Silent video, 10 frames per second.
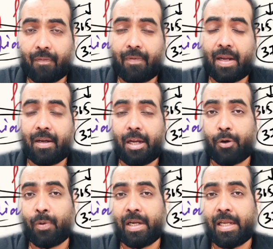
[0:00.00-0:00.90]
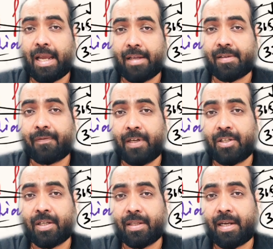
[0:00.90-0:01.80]
where equity has a
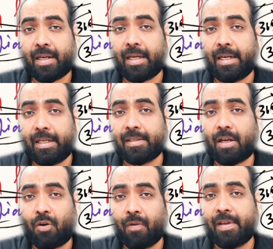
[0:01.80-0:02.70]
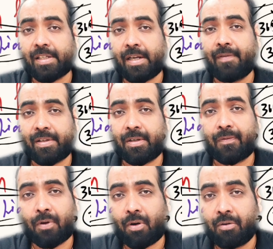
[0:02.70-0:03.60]
feature that it is always
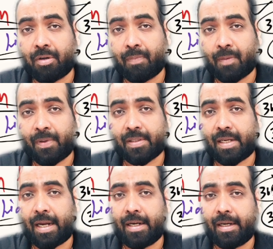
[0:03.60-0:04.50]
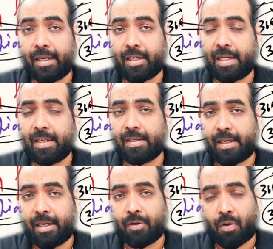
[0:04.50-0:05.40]
invested for long term purpose, and
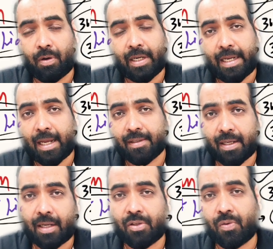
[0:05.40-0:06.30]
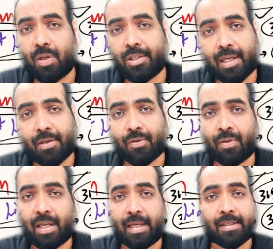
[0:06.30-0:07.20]
it only has a residual charge
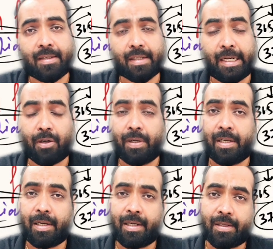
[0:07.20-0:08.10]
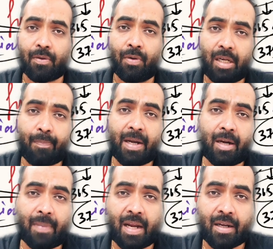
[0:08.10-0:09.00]
on the assets. It is only
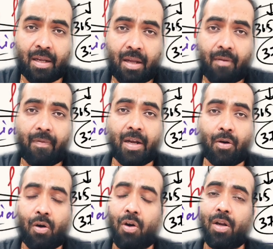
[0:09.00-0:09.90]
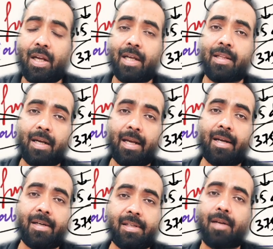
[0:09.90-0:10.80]
paid back when all other
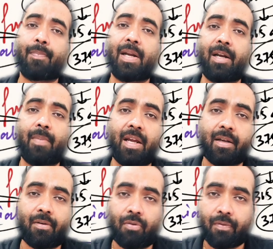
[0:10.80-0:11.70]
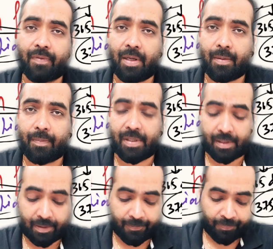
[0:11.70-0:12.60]
lenders are paid back of the
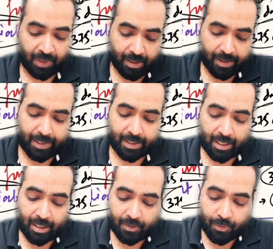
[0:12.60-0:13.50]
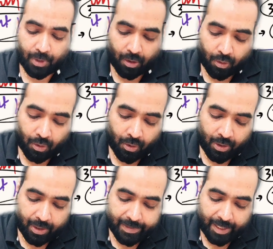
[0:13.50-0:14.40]
business, right? So the
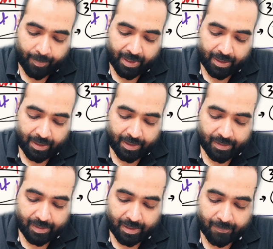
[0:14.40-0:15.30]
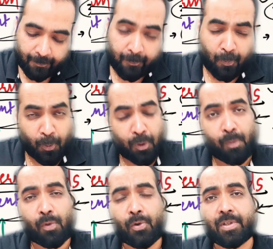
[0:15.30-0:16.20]
owner's capital is the
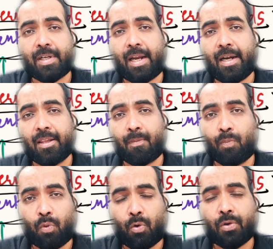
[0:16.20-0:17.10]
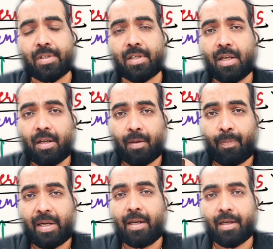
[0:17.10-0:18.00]
foremost and the most
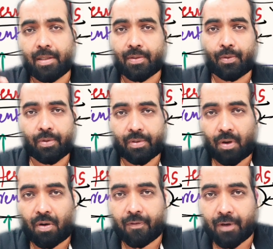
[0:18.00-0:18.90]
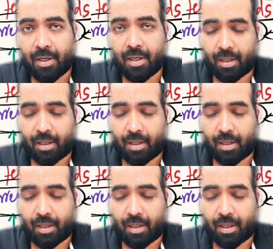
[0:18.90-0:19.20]
brilliant source of